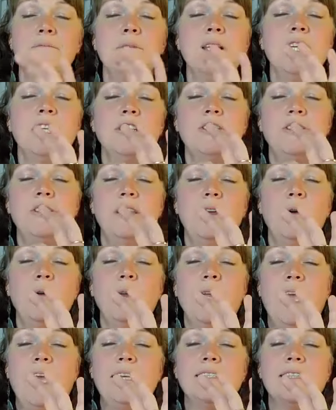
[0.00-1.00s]
And I'm going to do
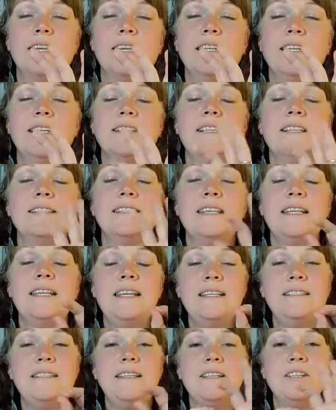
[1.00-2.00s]
the okay sign because it's
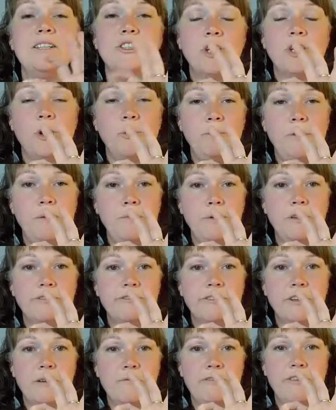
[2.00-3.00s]
easy to show
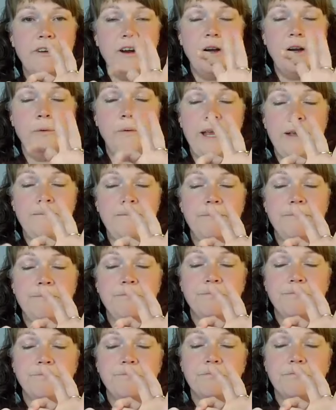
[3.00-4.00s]
people from far away.
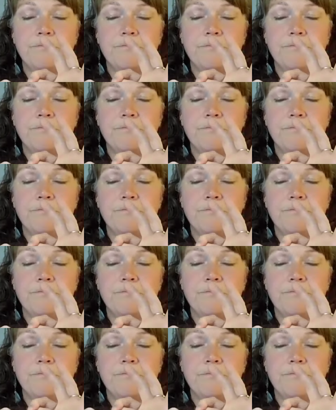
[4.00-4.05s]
